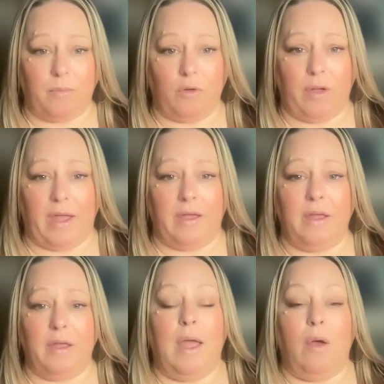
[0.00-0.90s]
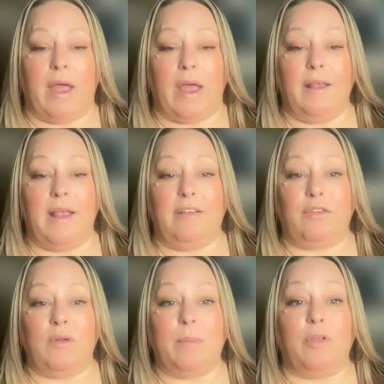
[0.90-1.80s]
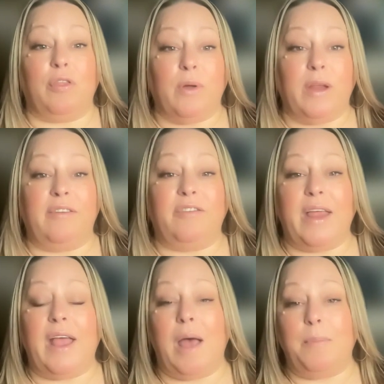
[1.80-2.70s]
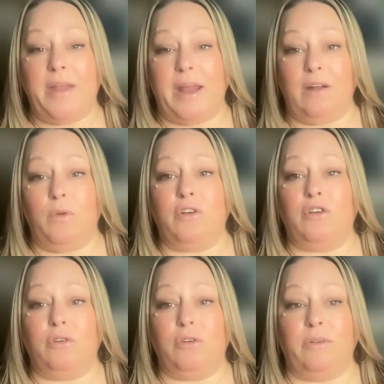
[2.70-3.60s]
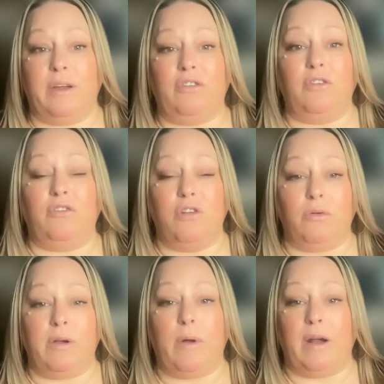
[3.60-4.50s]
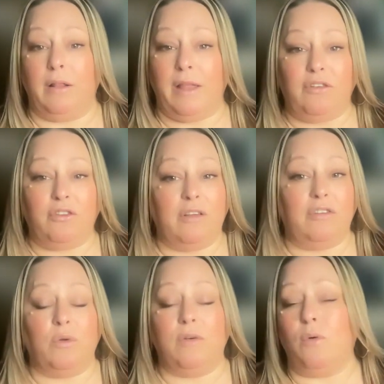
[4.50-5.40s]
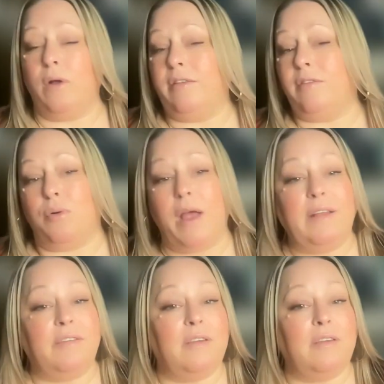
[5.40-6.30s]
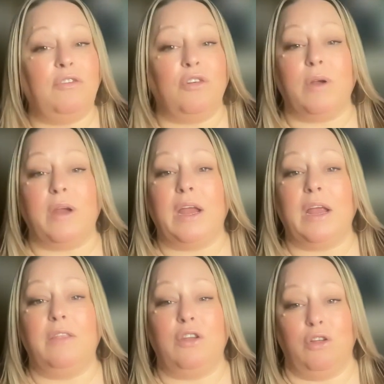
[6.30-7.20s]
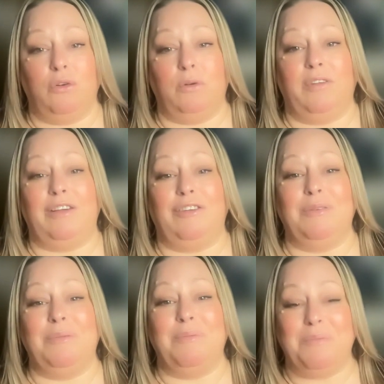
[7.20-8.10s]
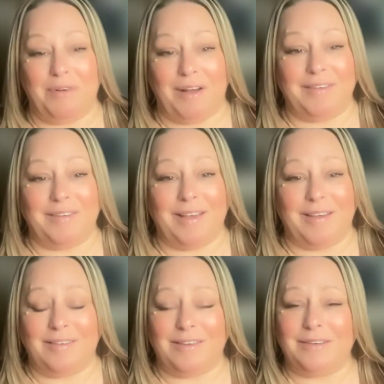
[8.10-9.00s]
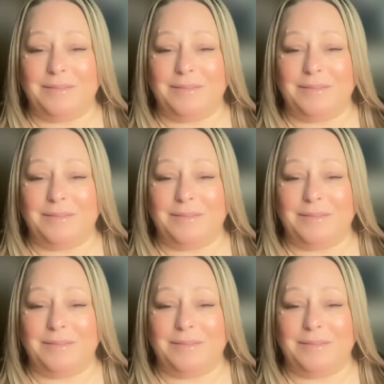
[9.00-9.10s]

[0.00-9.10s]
okay? Okay, and so number three, stay updated with your jurisdiction's notary regulations to avoid surprises during the notarization process.